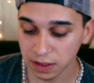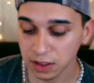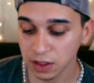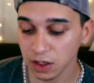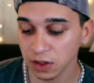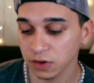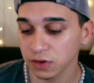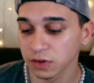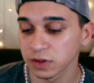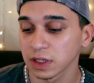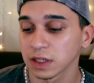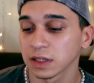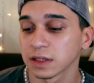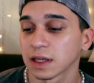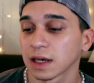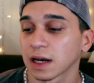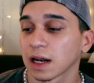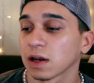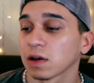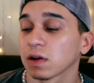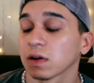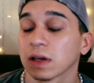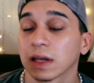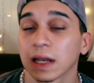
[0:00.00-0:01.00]
the other thing that
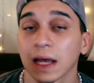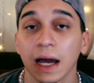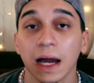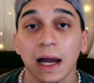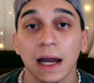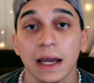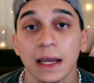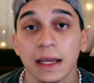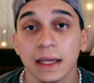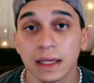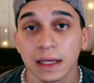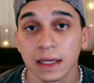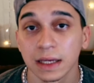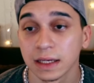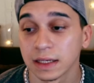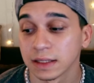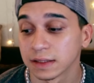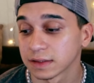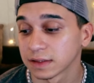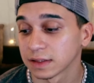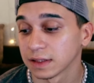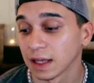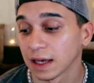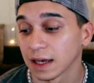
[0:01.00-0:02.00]
I don't like
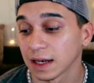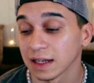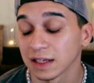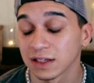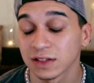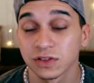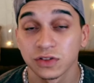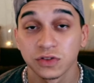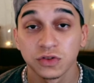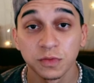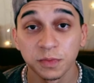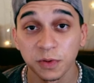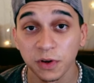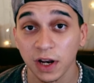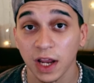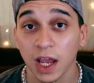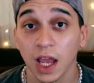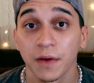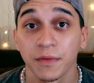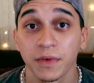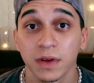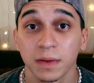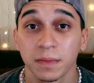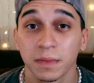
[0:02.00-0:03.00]
is that it's super
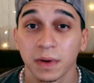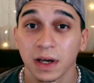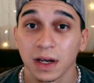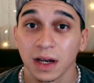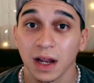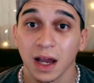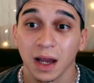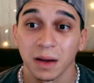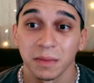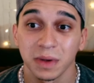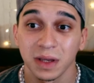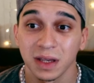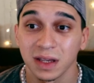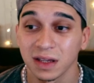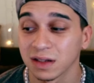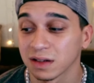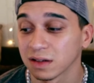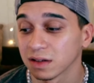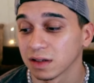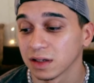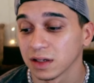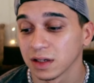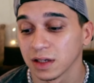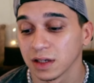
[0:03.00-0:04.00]
heavy, but I
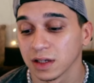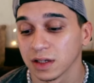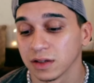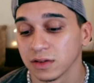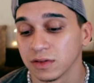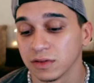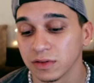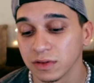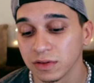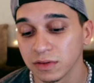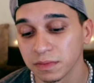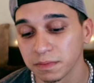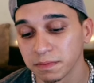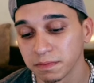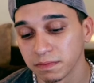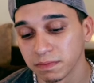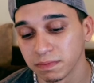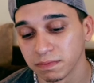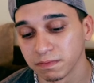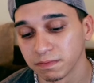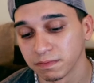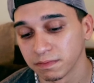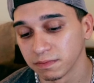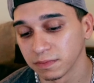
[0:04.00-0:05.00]
mean, you
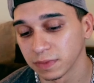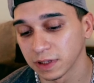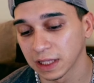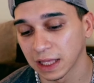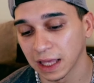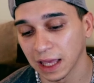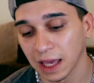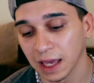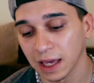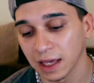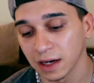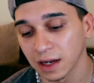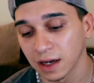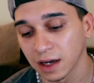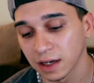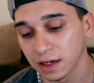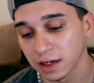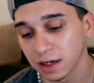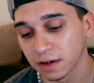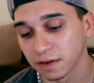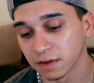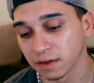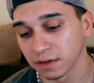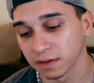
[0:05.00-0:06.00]
cannot
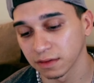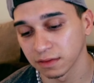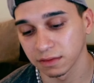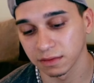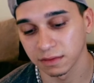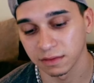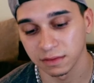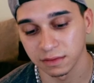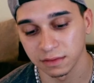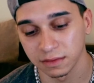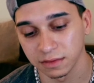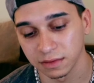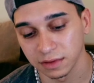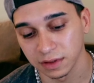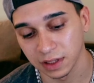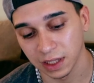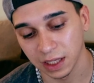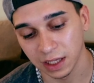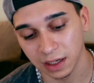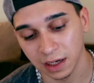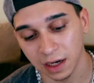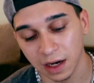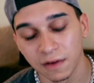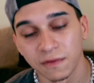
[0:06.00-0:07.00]

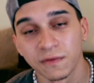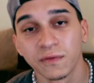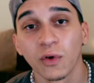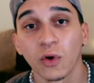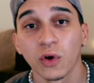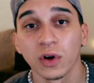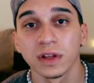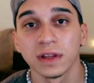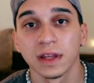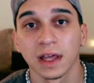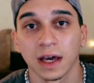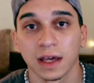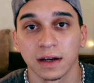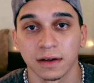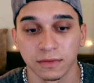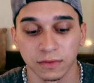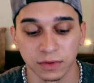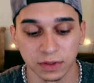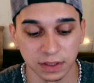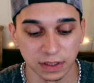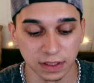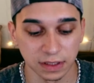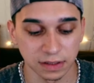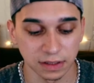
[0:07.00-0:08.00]
avoid that
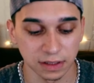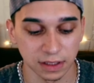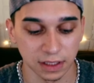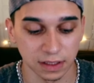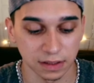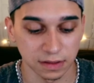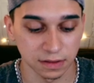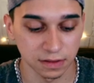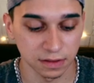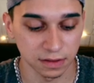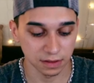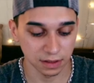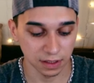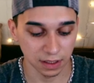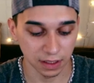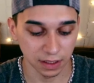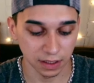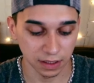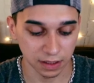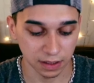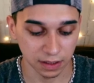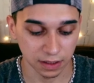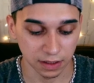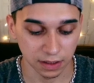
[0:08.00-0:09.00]
with this lens.
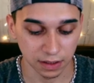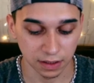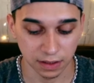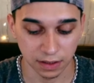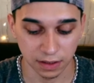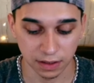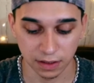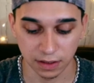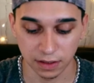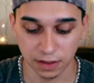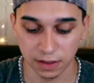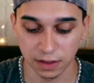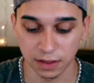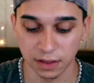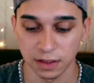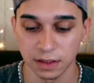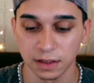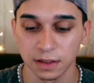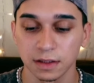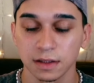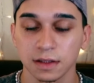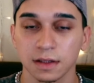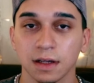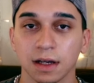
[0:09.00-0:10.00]
Like,
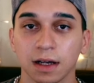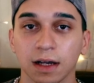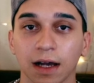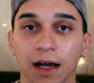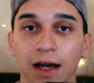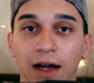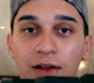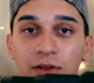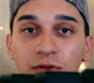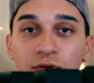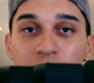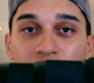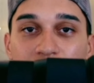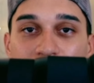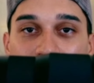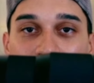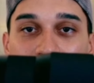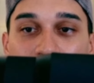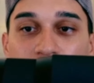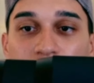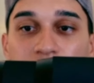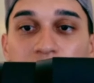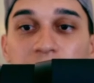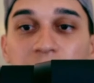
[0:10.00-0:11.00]
look at
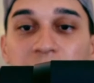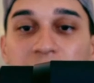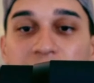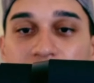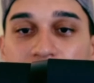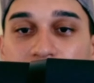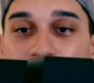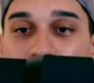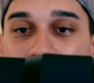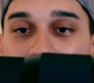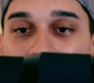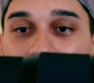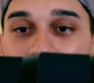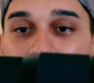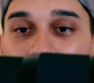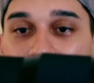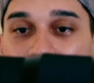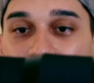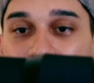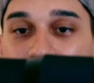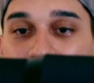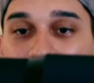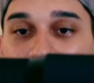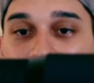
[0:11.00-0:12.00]
how big
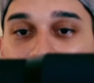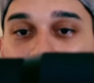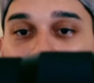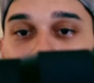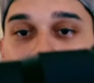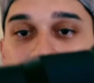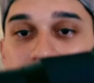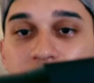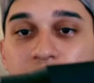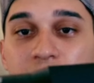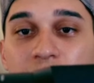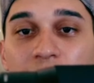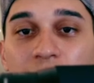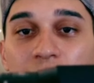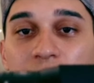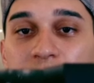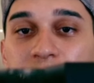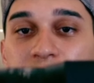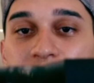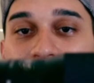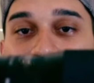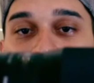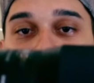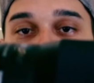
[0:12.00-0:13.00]

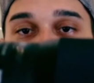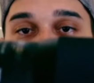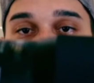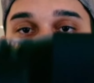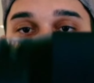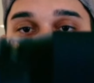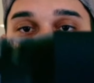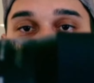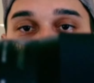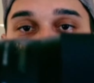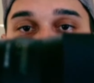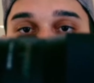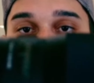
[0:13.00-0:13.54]
it is.